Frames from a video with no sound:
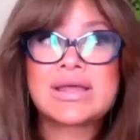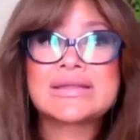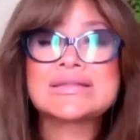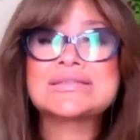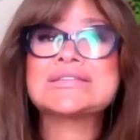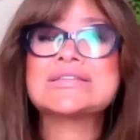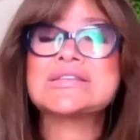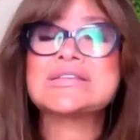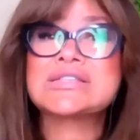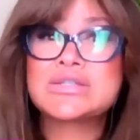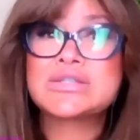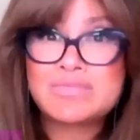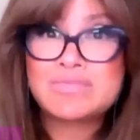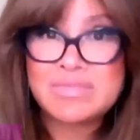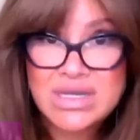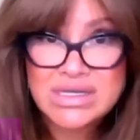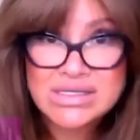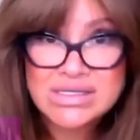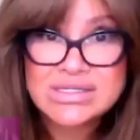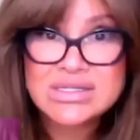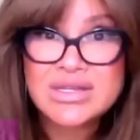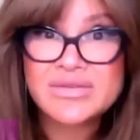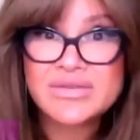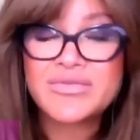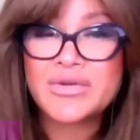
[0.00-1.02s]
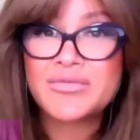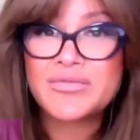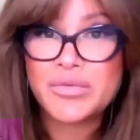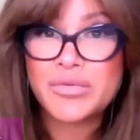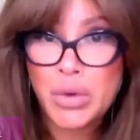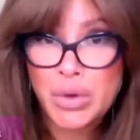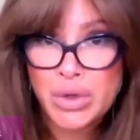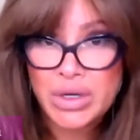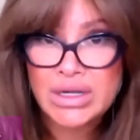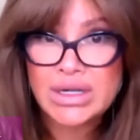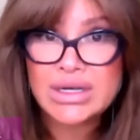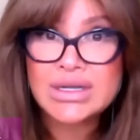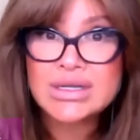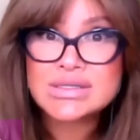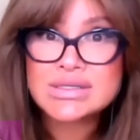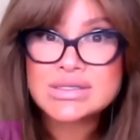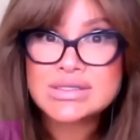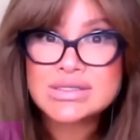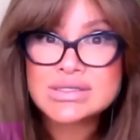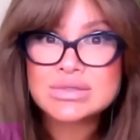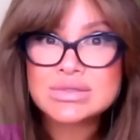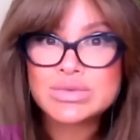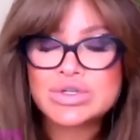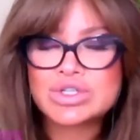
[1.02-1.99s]
dismissive
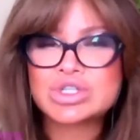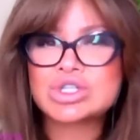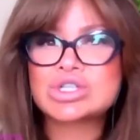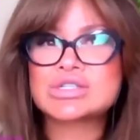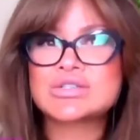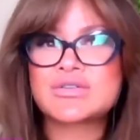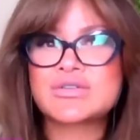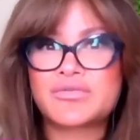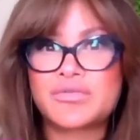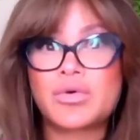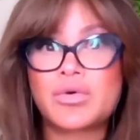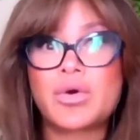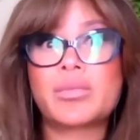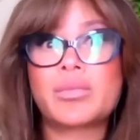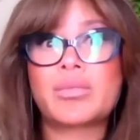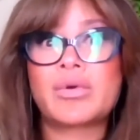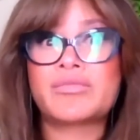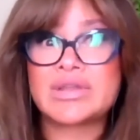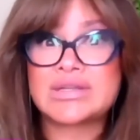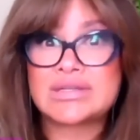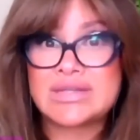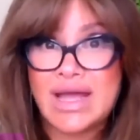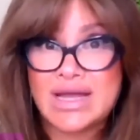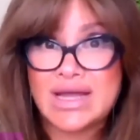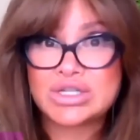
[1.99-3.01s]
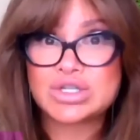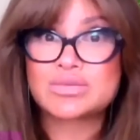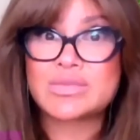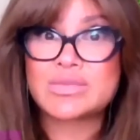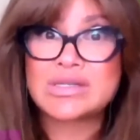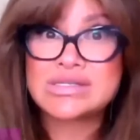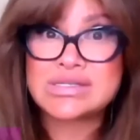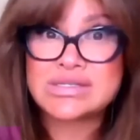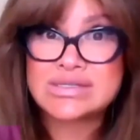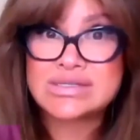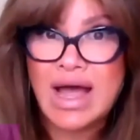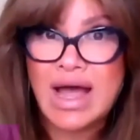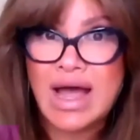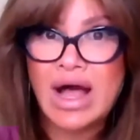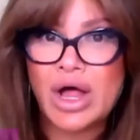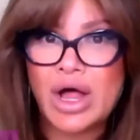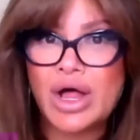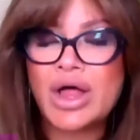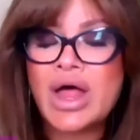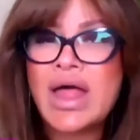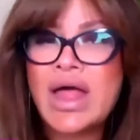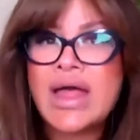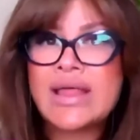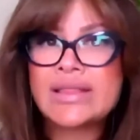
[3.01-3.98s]
avoidance, which is a form of attachment
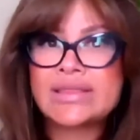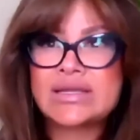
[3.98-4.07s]
style,